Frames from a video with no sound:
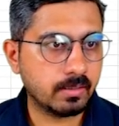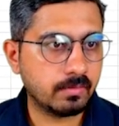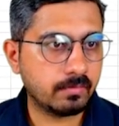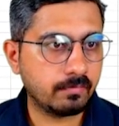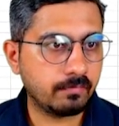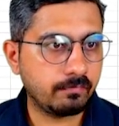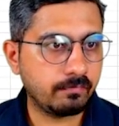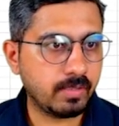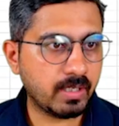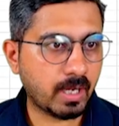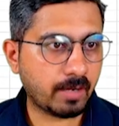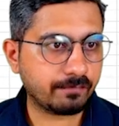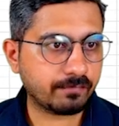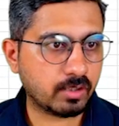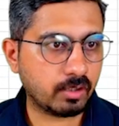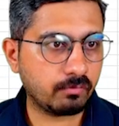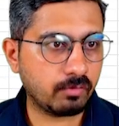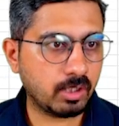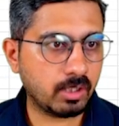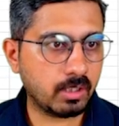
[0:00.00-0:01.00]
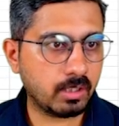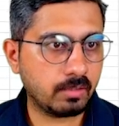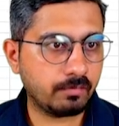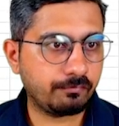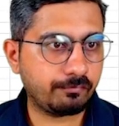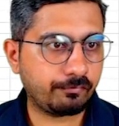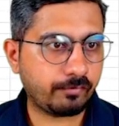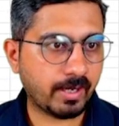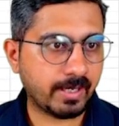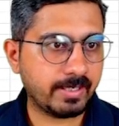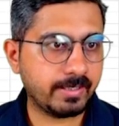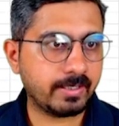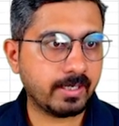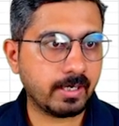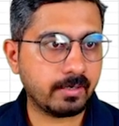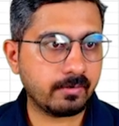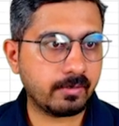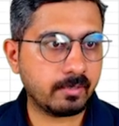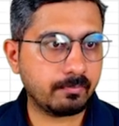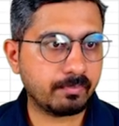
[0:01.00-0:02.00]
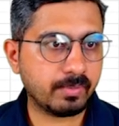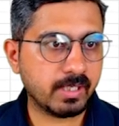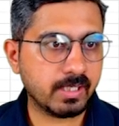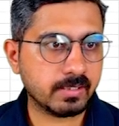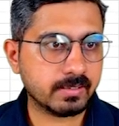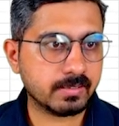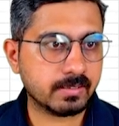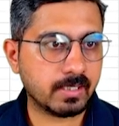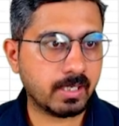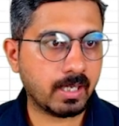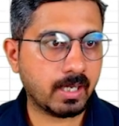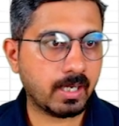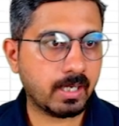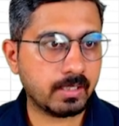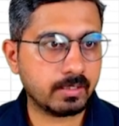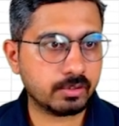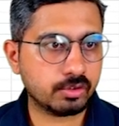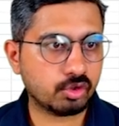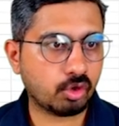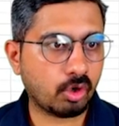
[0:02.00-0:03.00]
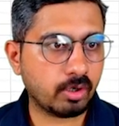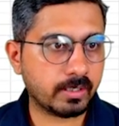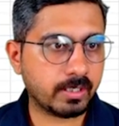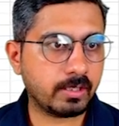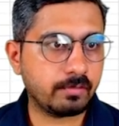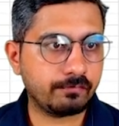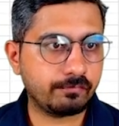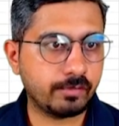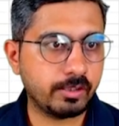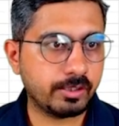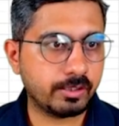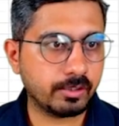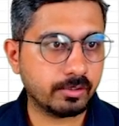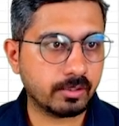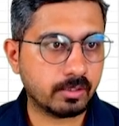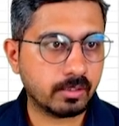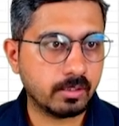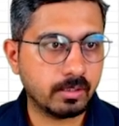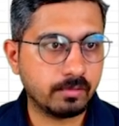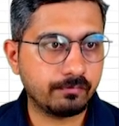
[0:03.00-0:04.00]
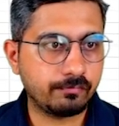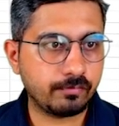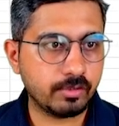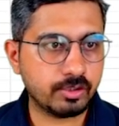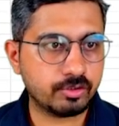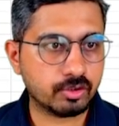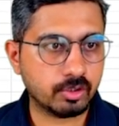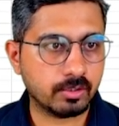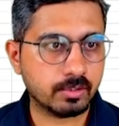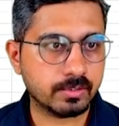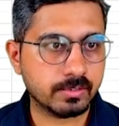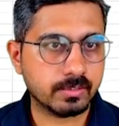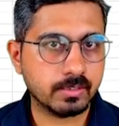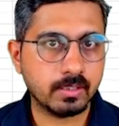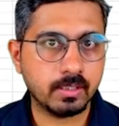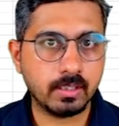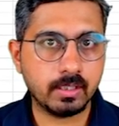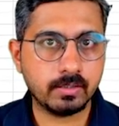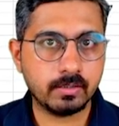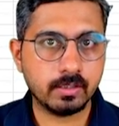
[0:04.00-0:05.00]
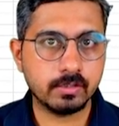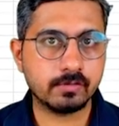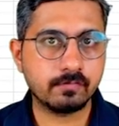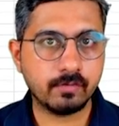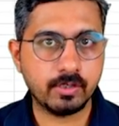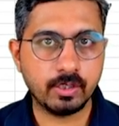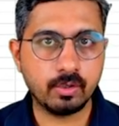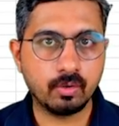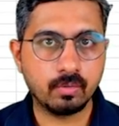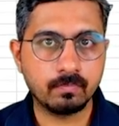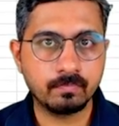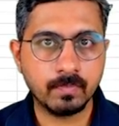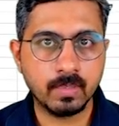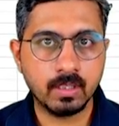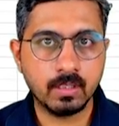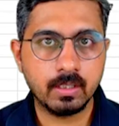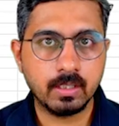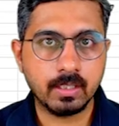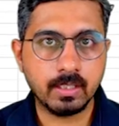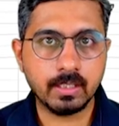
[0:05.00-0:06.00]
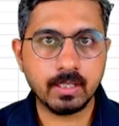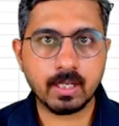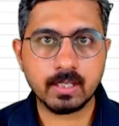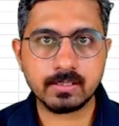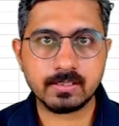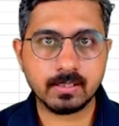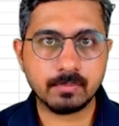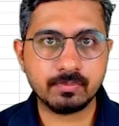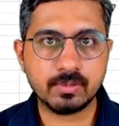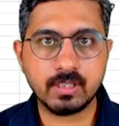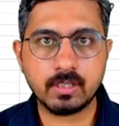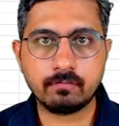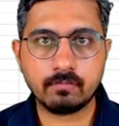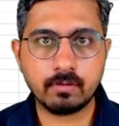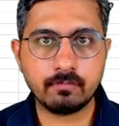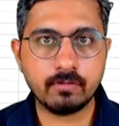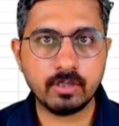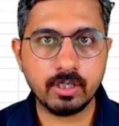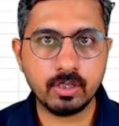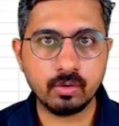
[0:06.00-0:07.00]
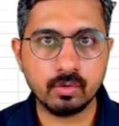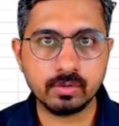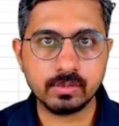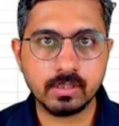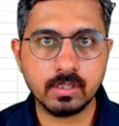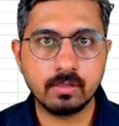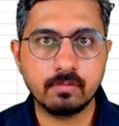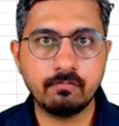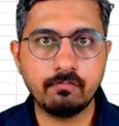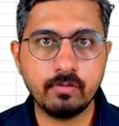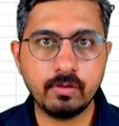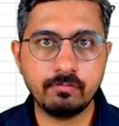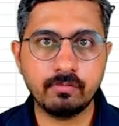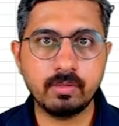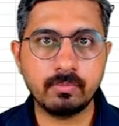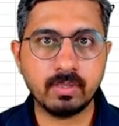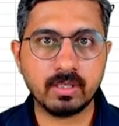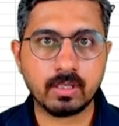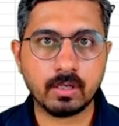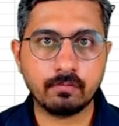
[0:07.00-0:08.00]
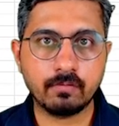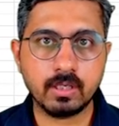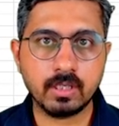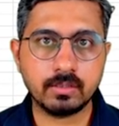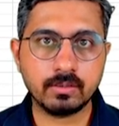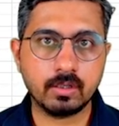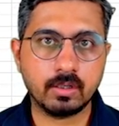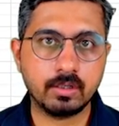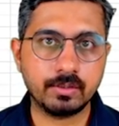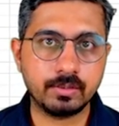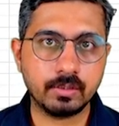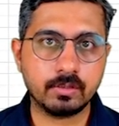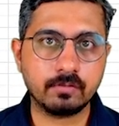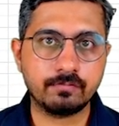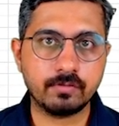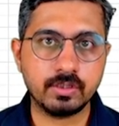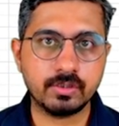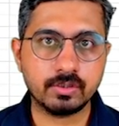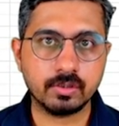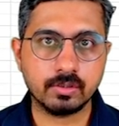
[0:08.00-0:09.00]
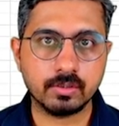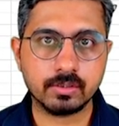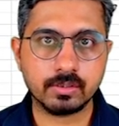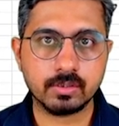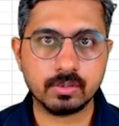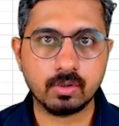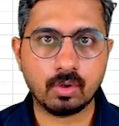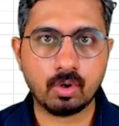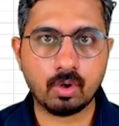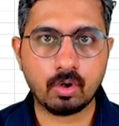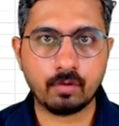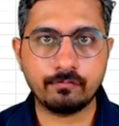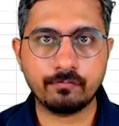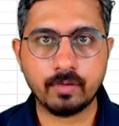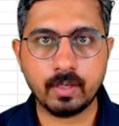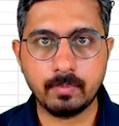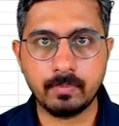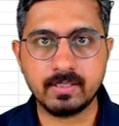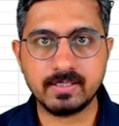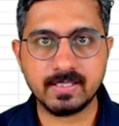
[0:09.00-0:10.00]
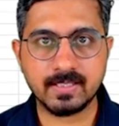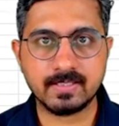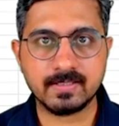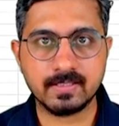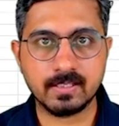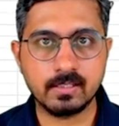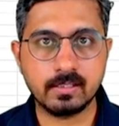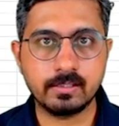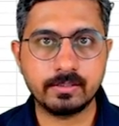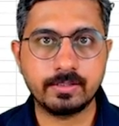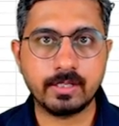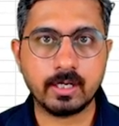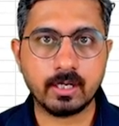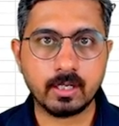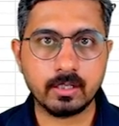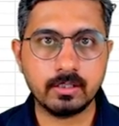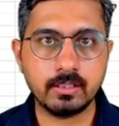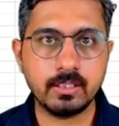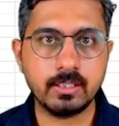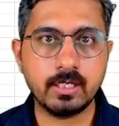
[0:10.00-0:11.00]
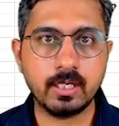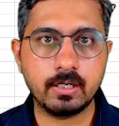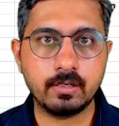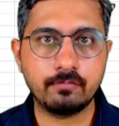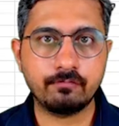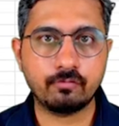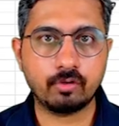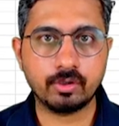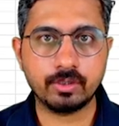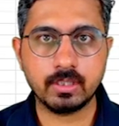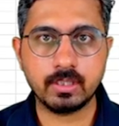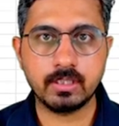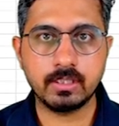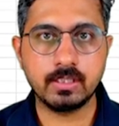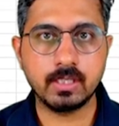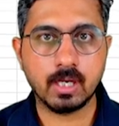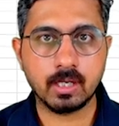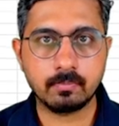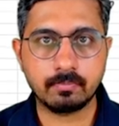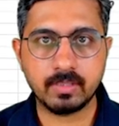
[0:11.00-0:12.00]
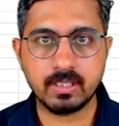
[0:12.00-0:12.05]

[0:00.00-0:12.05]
we have covered find and replace and sort and filter features in this video. In our subsequent videos, we will be covering the other features of MS Excel that are needed for the ERP